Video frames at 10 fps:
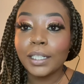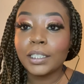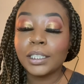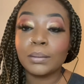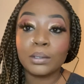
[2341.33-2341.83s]

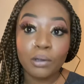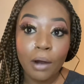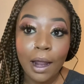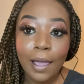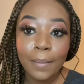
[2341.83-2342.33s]

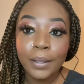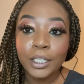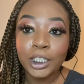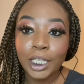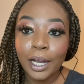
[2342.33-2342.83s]
subscribe,
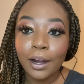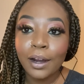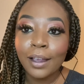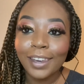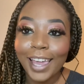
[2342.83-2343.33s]

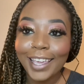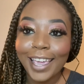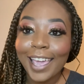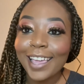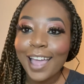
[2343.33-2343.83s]
share,
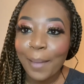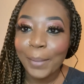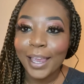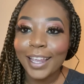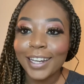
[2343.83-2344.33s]
like, and
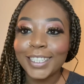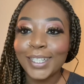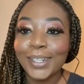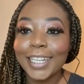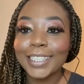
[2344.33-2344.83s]
comment. And
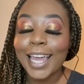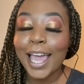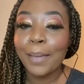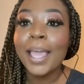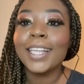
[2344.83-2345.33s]
until next
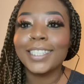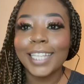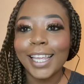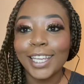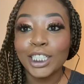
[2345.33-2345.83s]
time,
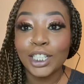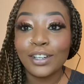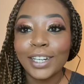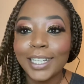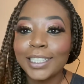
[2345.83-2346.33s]
stay
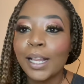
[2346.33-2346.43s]
luxurious.